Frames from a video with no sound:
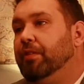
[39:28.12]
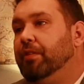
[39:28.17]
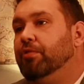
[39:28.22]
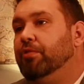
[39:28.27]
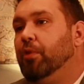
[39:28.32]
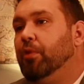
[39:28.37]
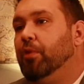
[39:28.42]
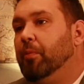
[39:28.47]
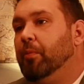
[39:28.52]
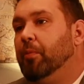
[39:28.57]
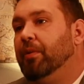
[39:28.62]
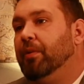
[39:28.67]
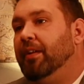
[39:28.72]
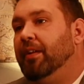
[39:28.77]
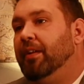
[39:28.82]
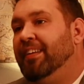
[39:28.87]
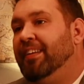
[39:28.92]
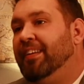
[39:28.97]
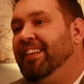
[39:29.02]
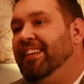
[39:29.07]

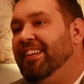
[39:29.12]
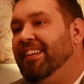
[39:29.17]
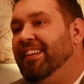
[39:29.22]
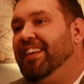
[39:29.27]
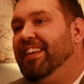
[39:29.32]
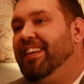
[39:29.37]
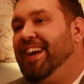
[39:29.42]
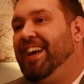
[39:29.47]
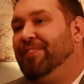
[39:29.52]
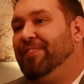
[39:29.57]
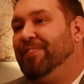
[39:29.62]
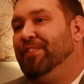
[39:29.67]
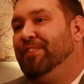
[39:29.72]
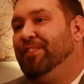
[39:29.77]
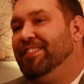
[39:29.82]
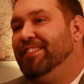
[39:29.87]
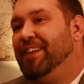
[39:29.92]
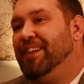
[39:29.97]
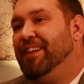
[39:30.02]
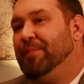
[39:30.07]
sobering after he
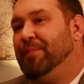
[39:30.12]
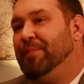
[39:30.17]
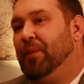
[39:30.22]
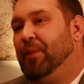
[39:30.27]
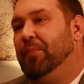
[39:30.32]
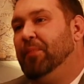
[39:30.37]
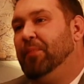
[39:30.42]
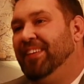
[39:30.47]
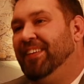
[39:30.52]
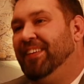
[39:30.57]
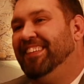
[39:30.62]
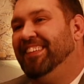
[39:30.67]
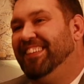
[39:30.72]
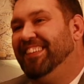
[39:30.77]
stopped helping.